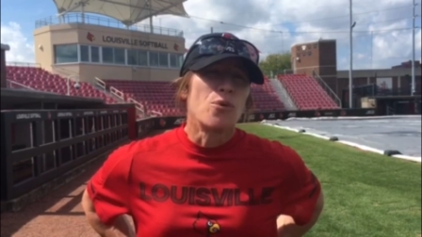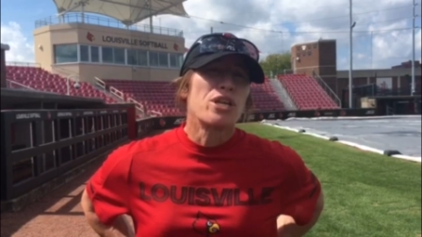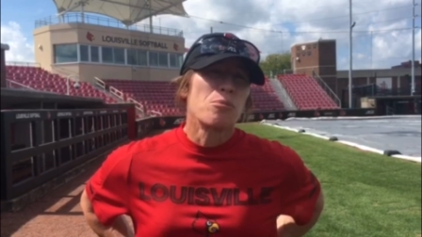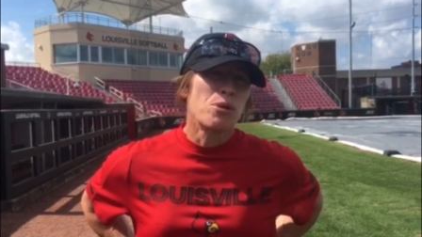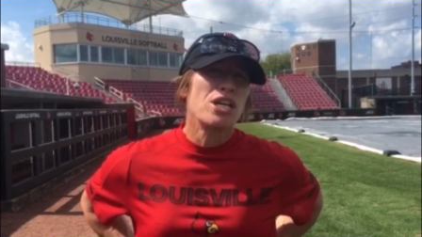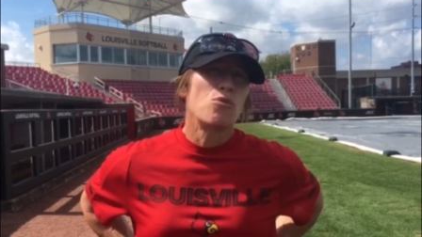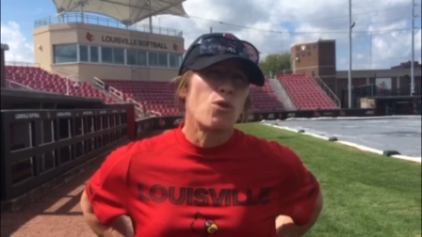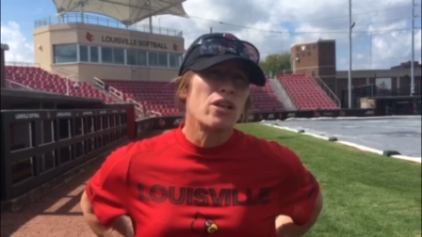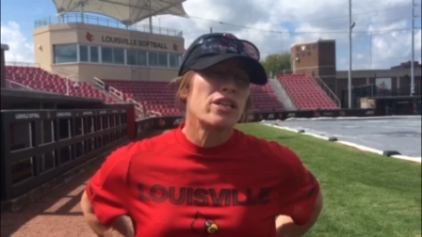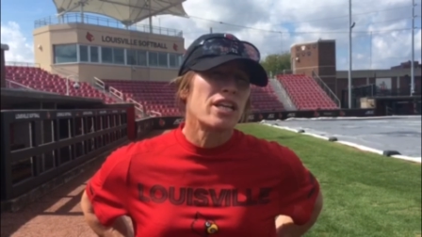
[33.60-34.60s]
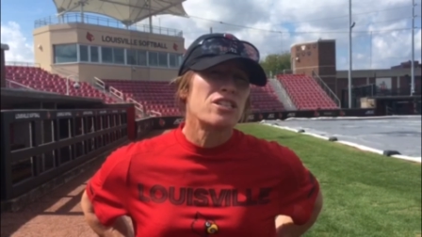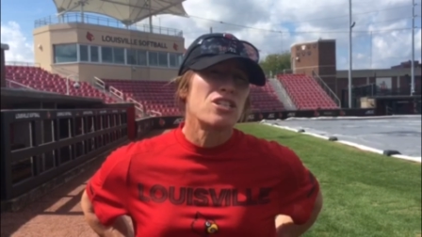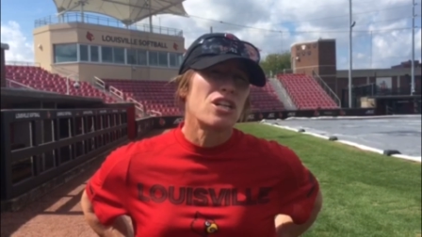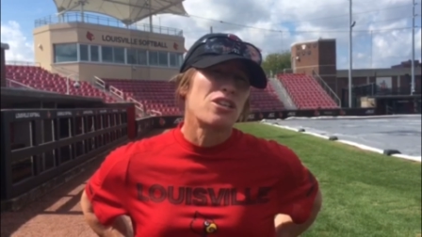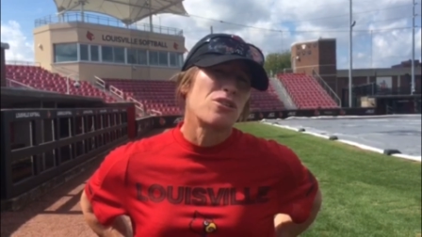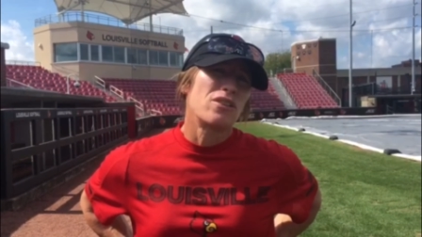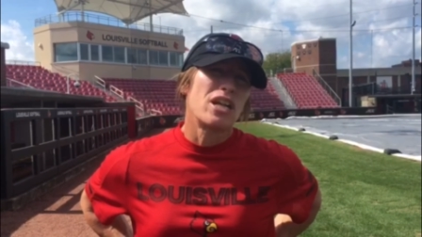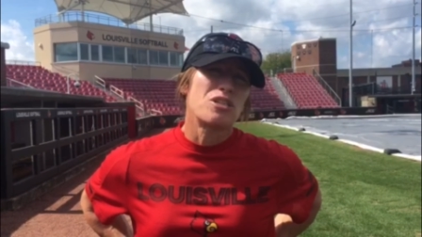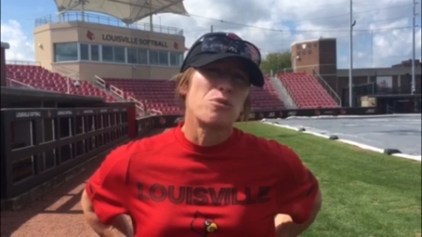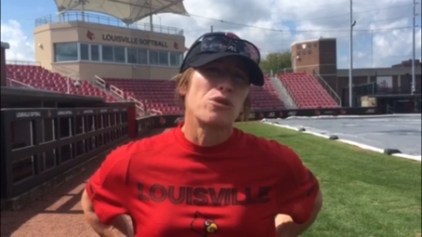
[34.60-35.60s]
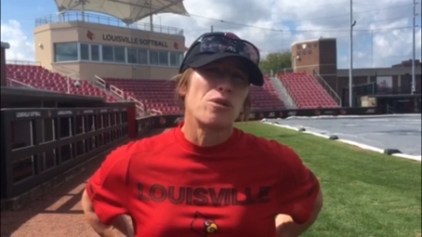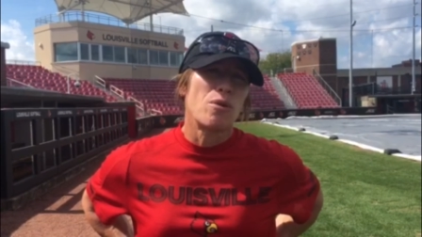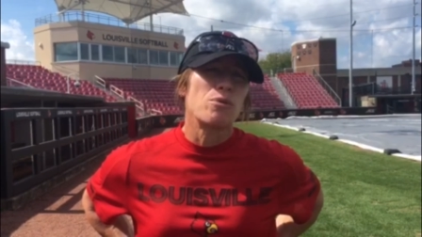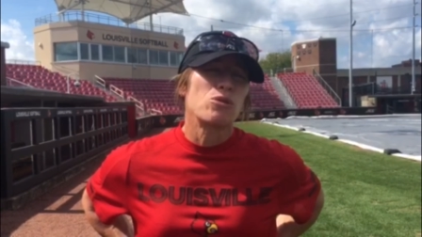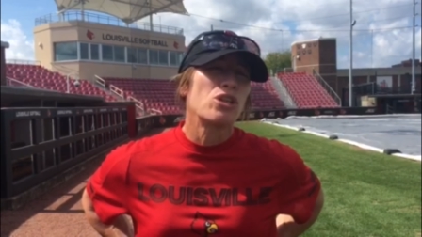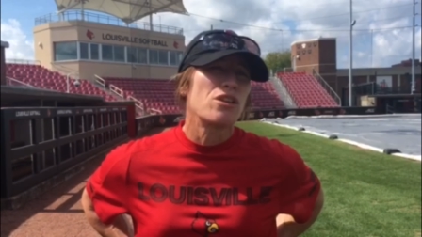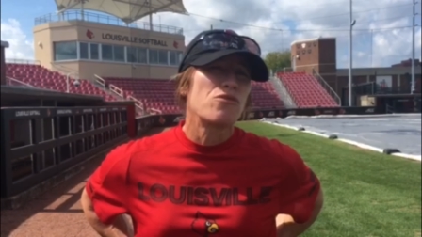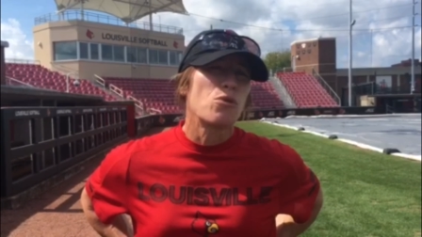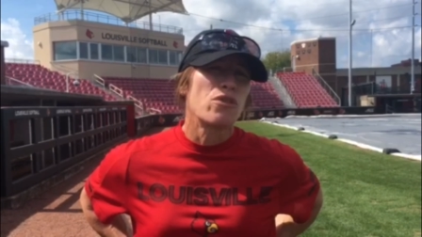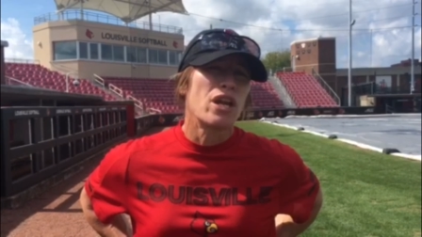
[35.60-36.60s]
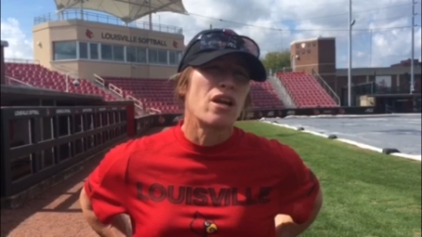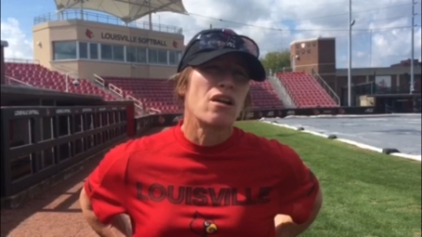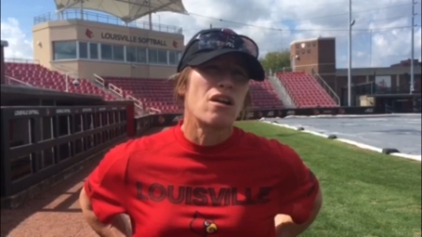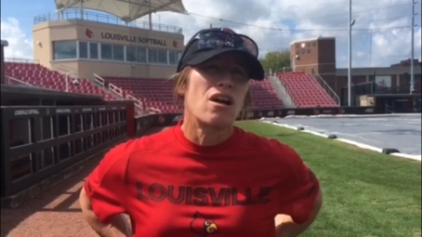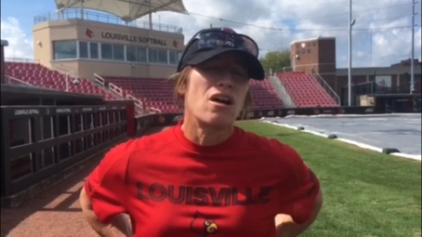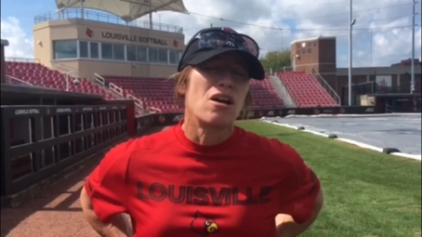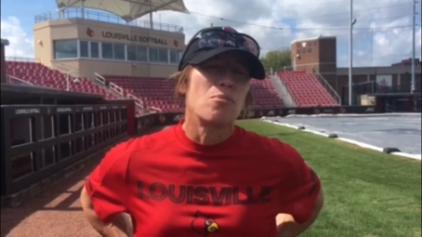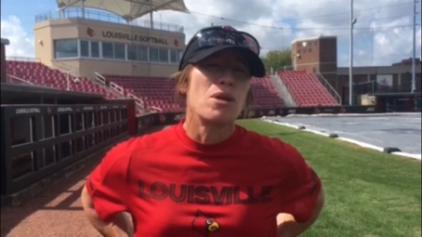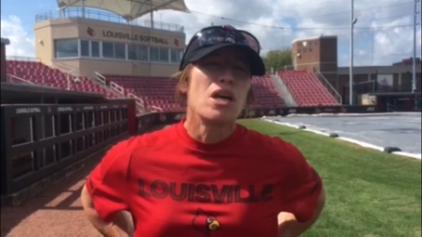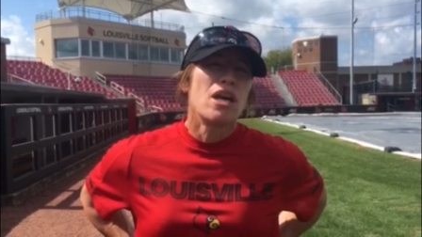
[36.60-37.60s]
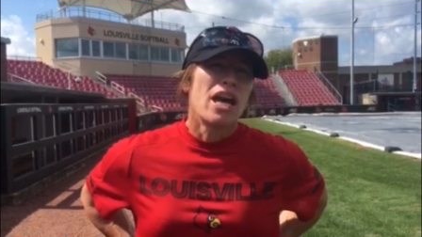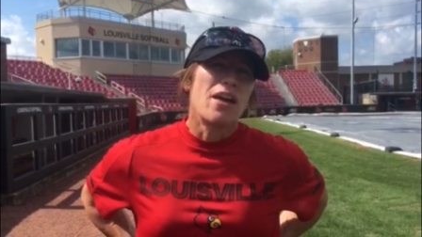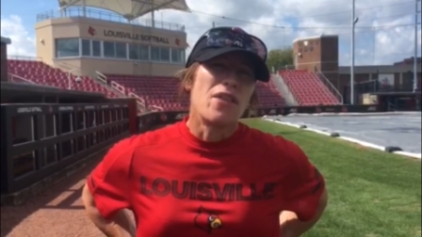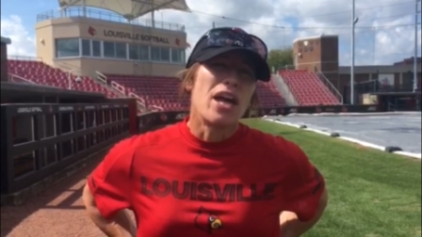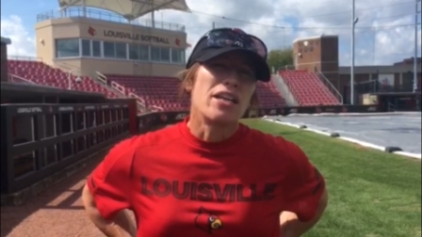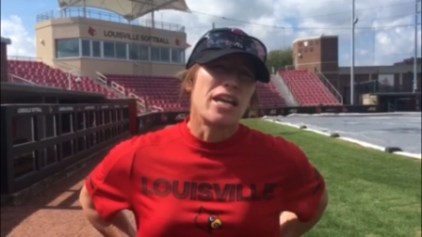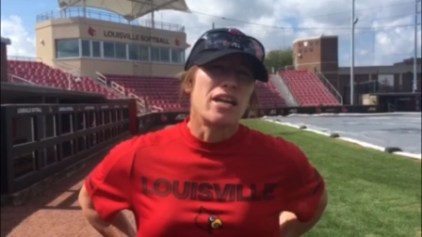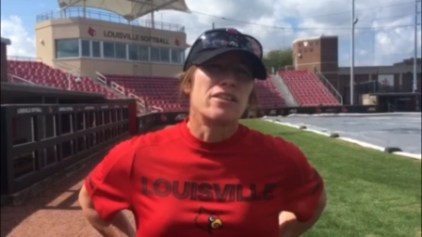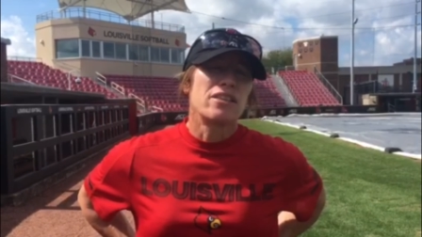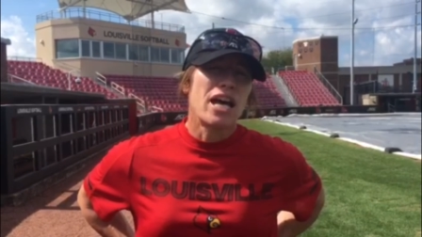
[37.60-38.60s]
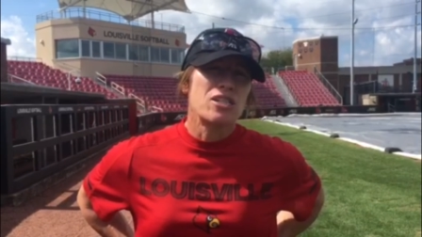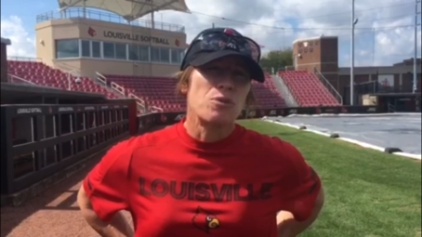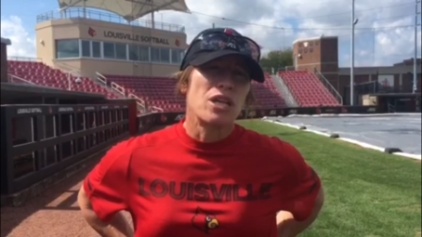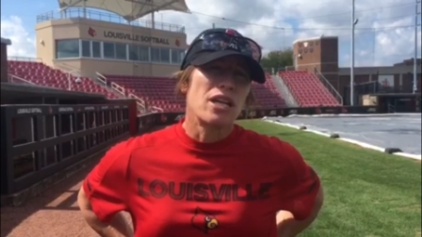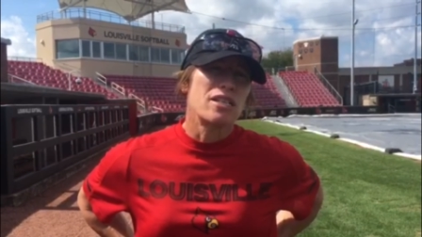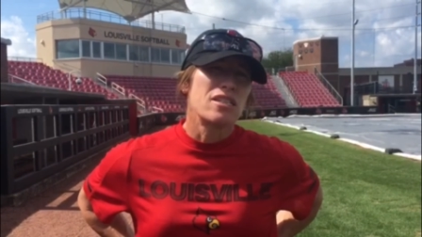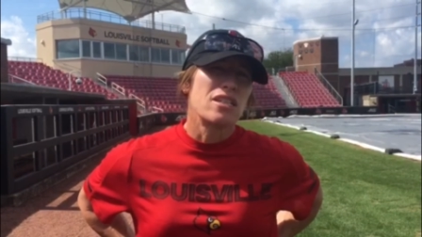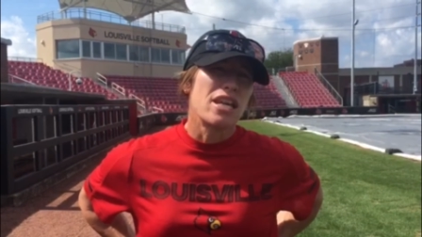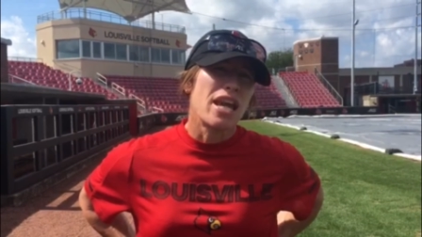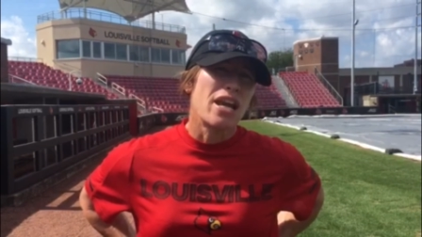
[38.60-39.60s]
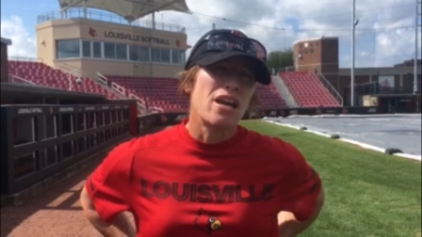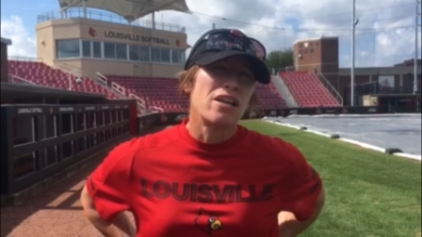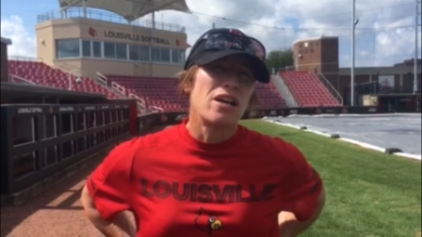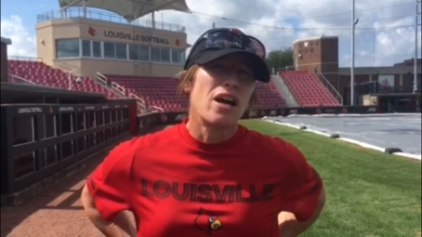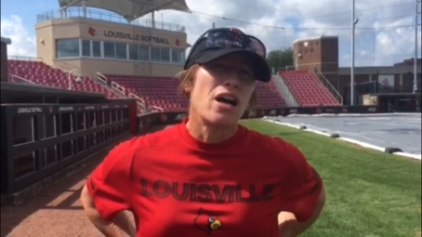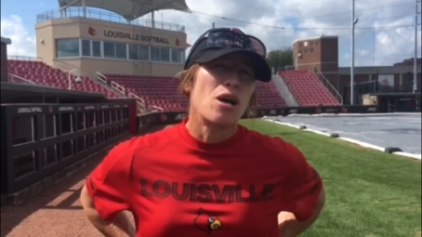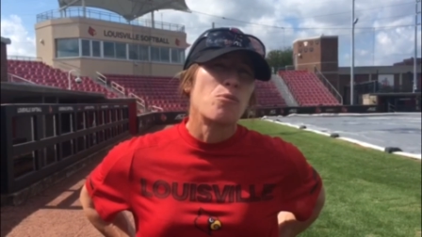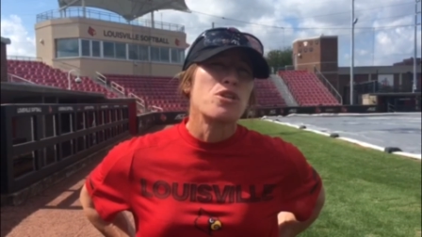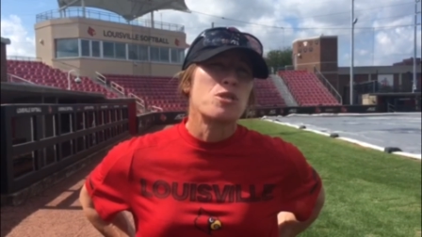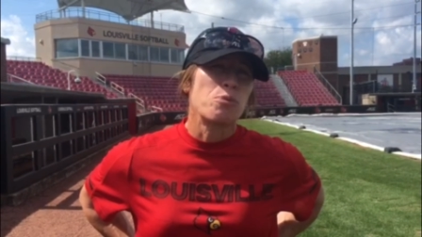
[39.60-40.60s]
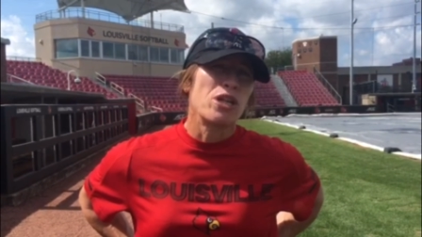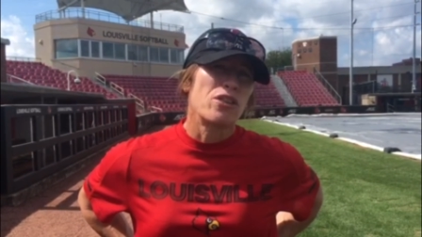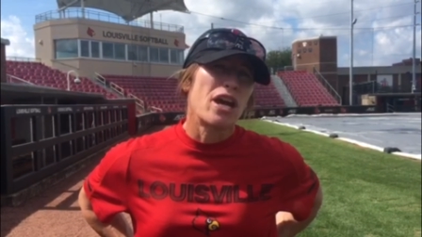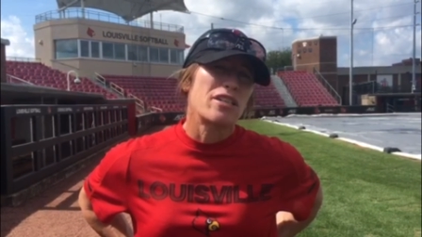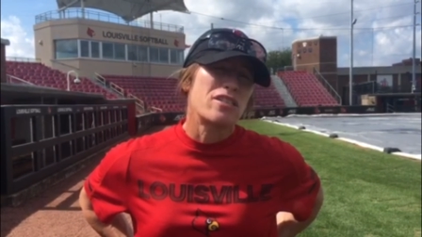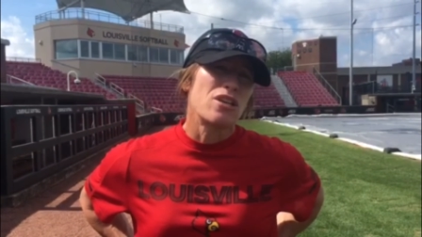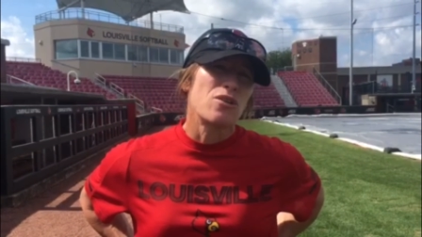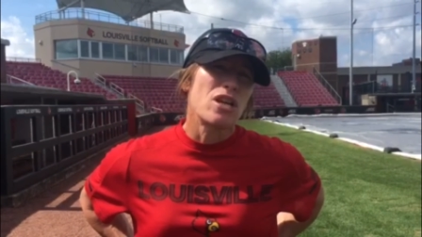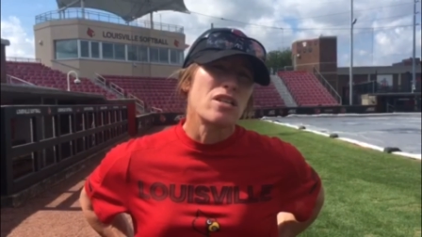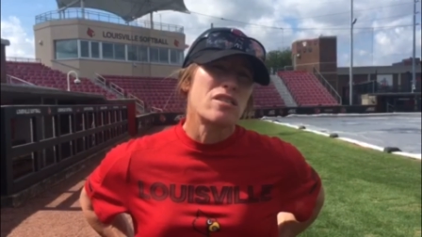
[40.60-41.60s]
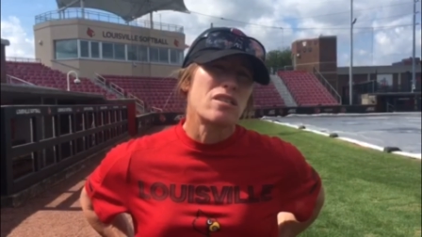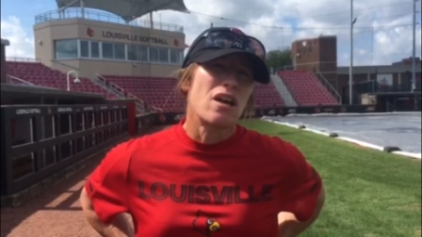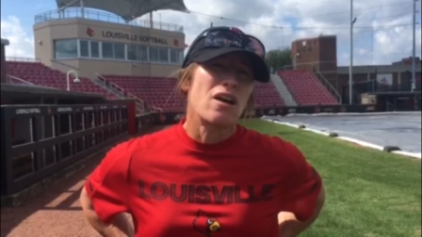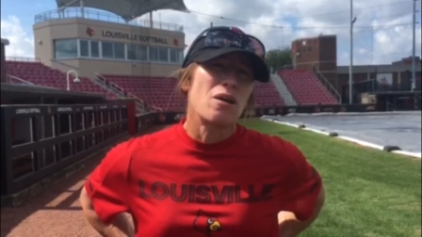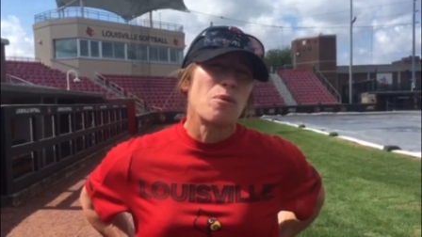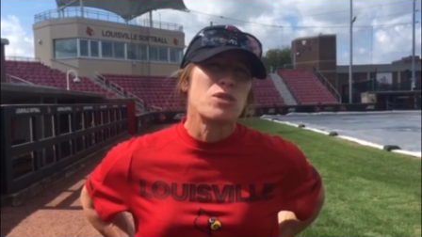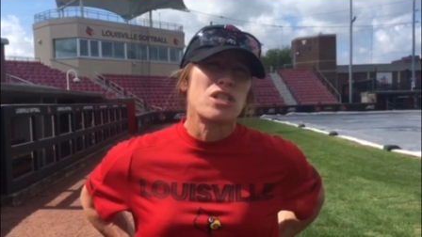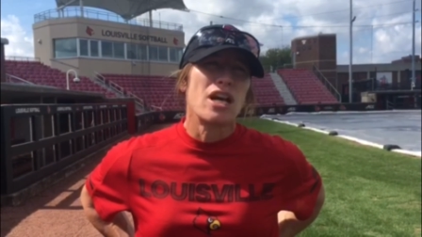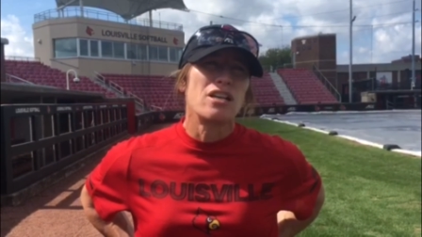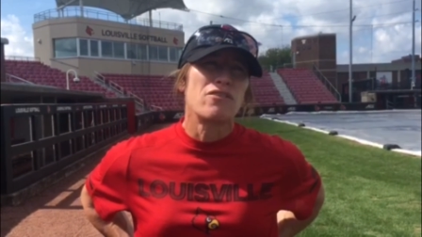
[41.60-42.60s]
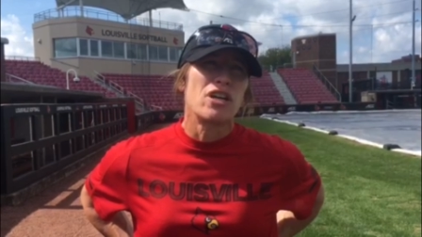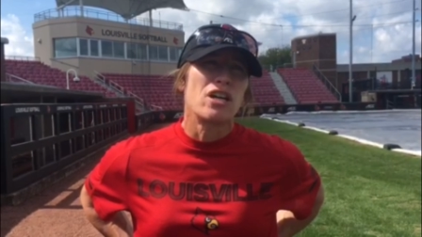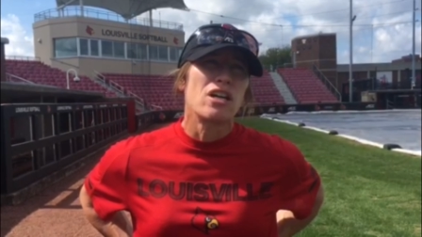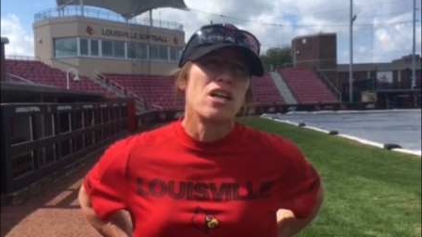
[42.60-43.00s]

you know, we competed well against each other, and that's really what we were looking for there. And then, yeah, last week against Indiana, we split that series. It was kind of